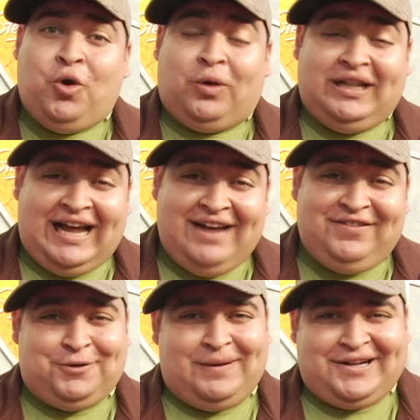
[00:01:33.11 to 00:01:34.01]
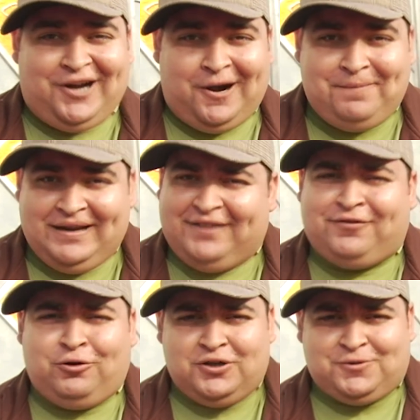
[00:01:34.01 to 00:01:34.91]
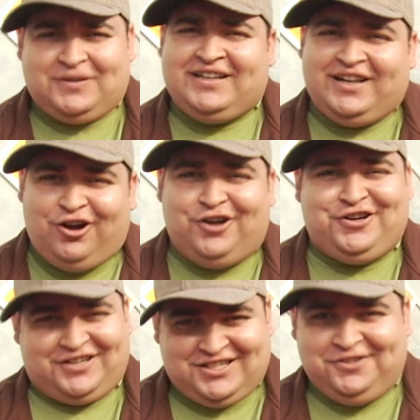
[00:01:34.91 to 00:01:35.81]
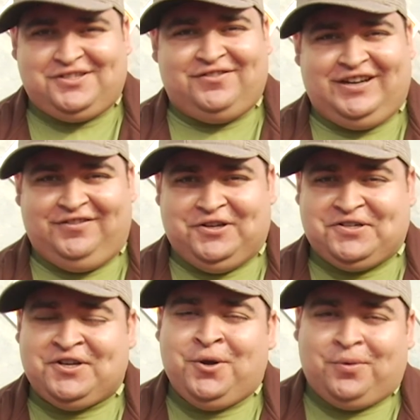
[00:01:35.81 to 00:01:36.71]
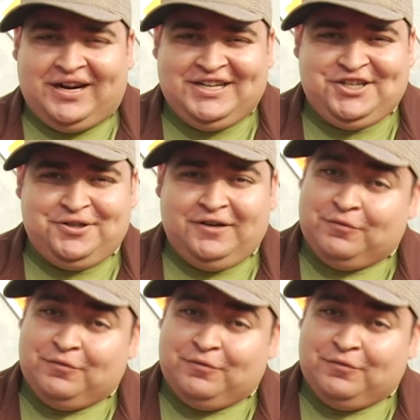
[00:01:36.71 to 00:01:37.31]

We're live at the red carpet, and of course, we're going to get all your exclusive interviews. Ronnie Jr.